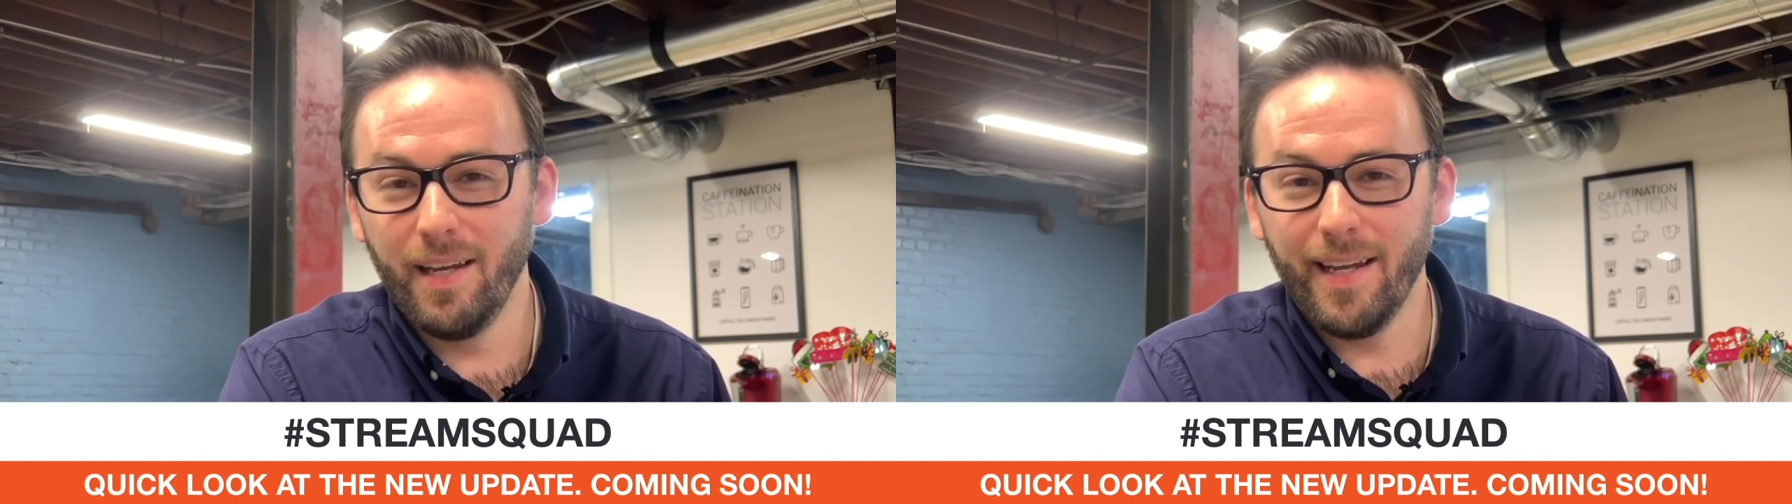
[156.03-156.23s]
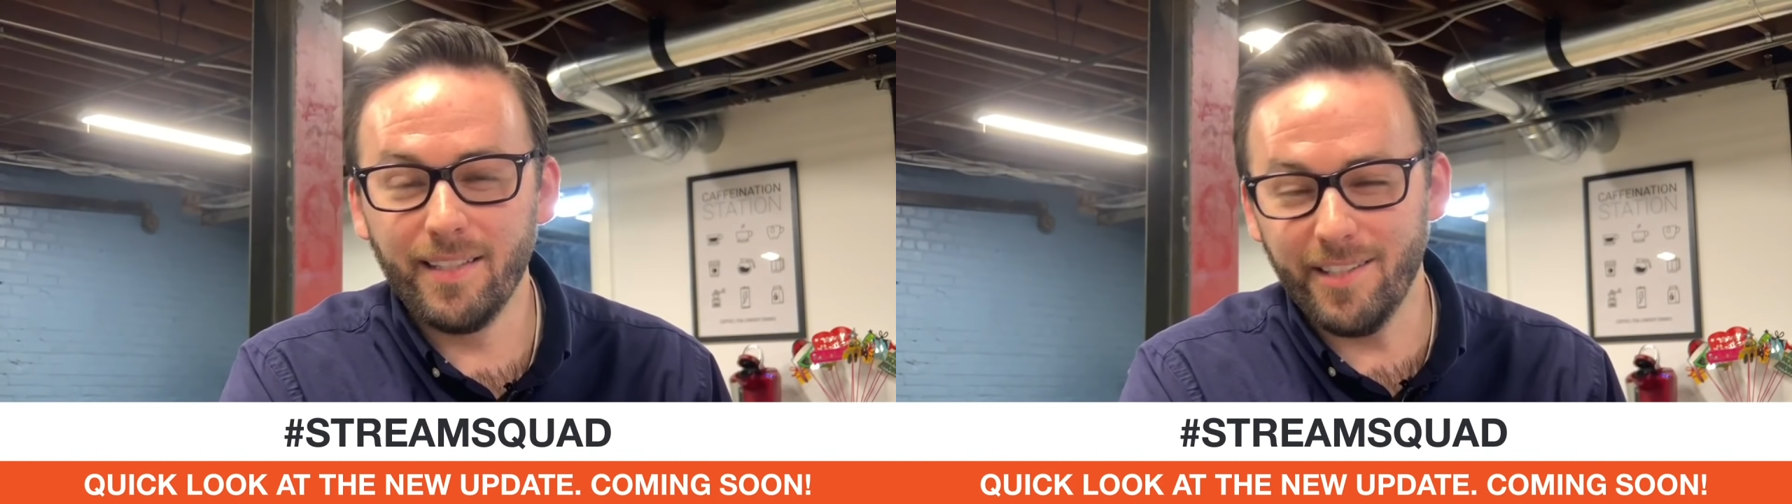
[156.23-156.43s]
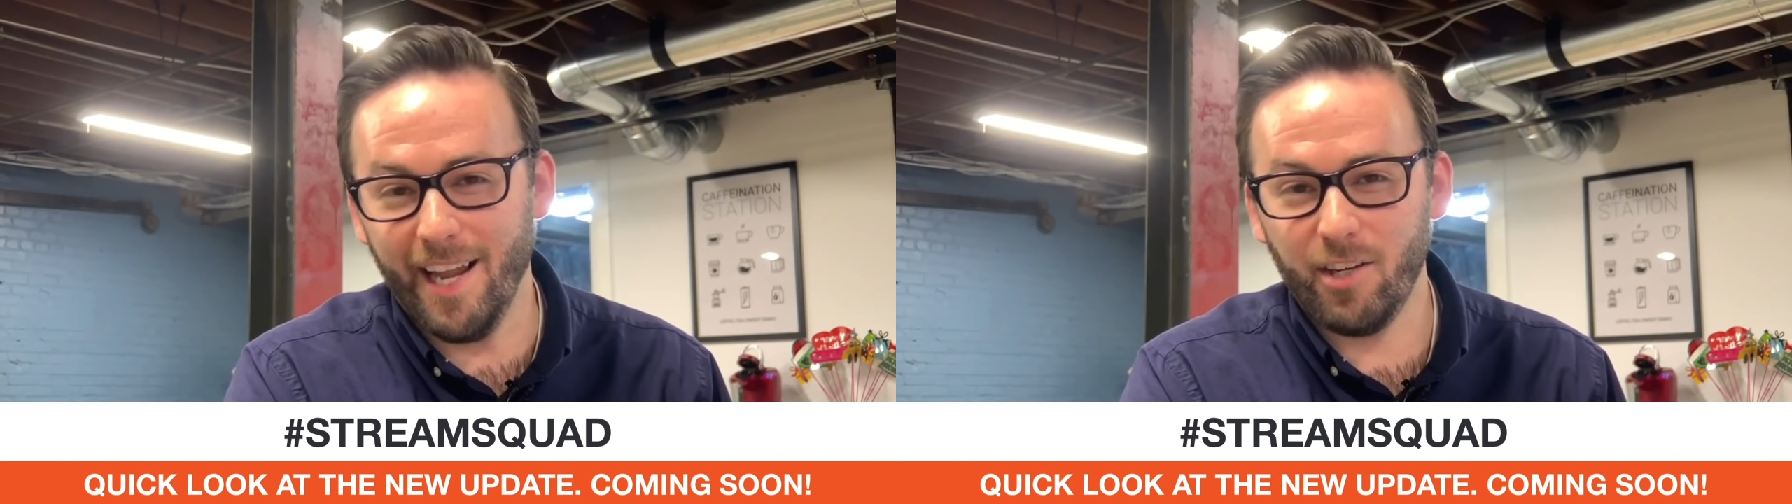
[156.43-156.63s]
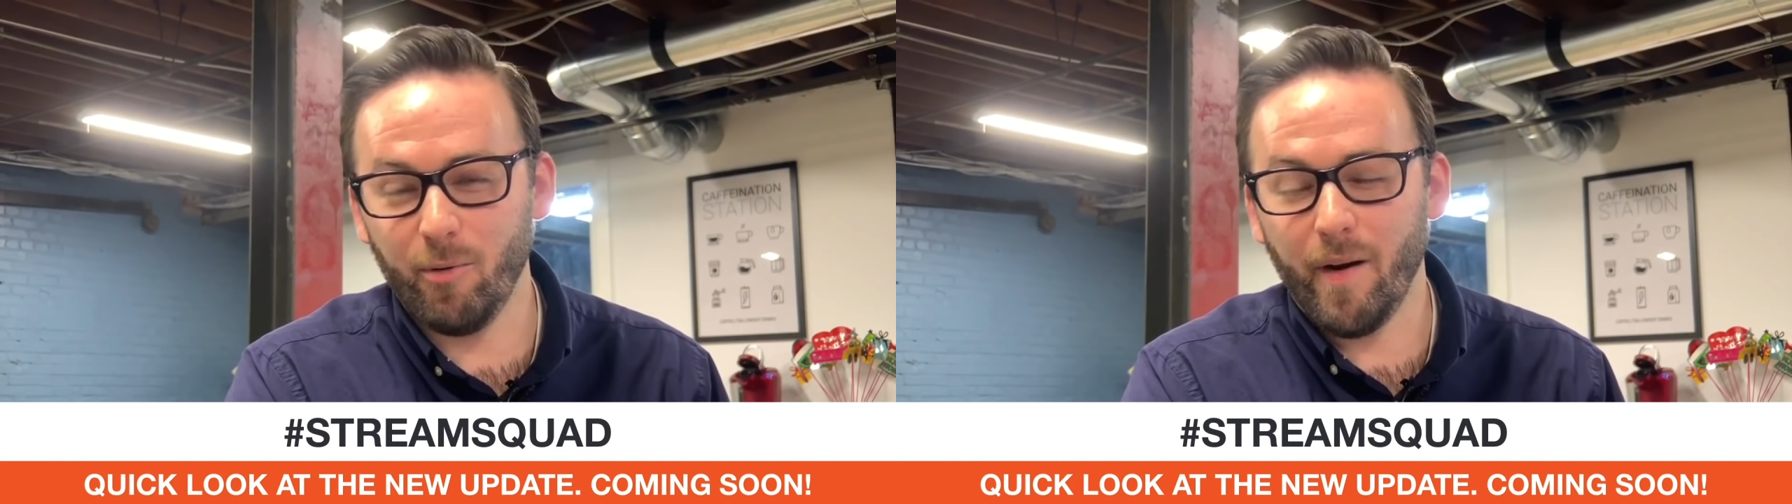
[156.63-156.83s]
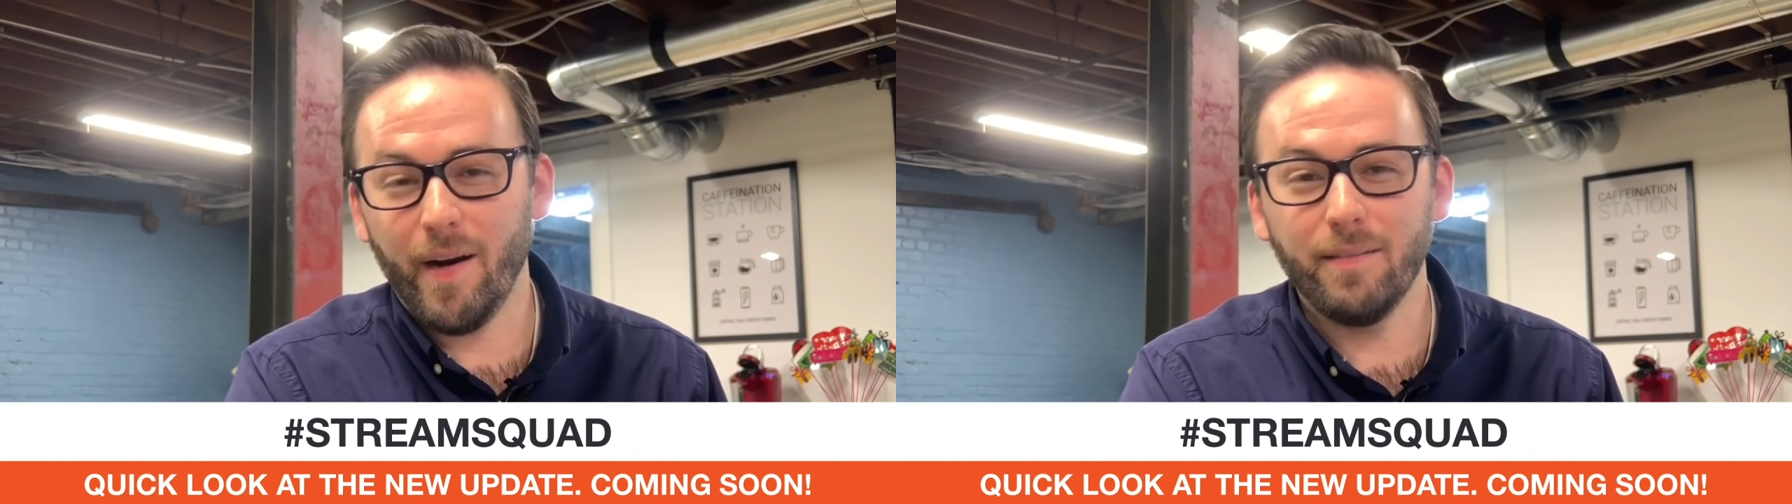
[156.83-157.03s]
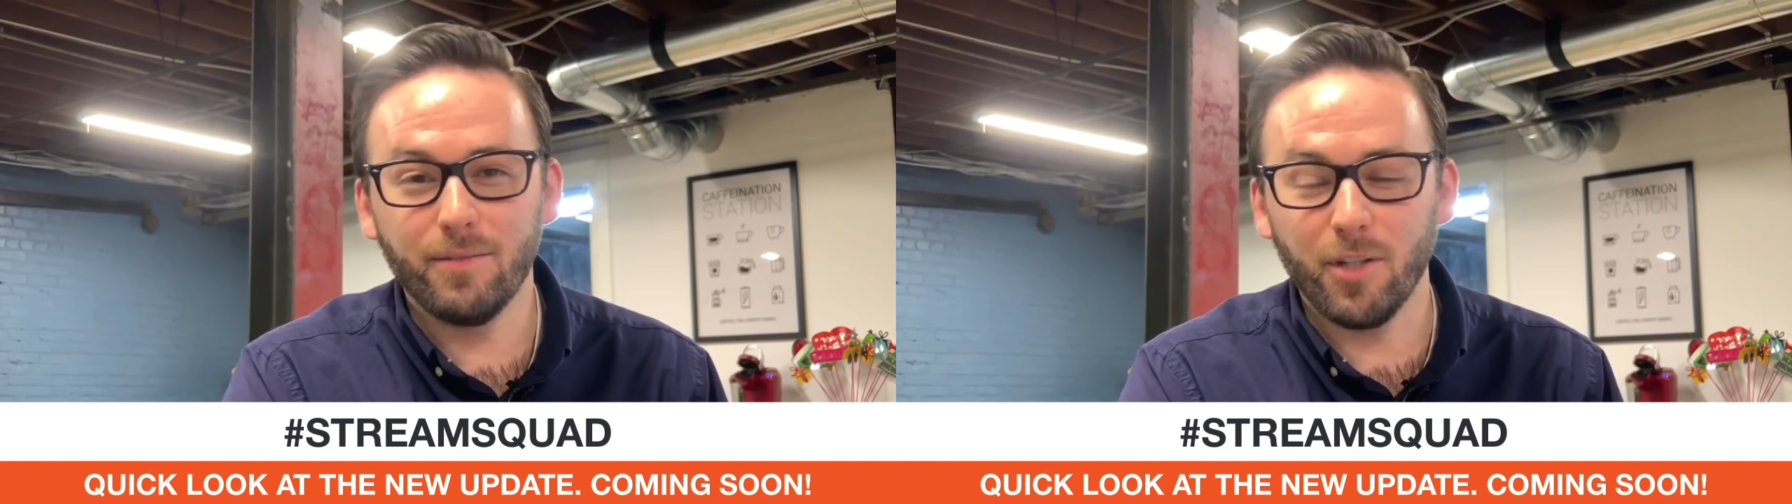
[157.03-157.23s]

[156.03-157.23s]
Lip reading: in January.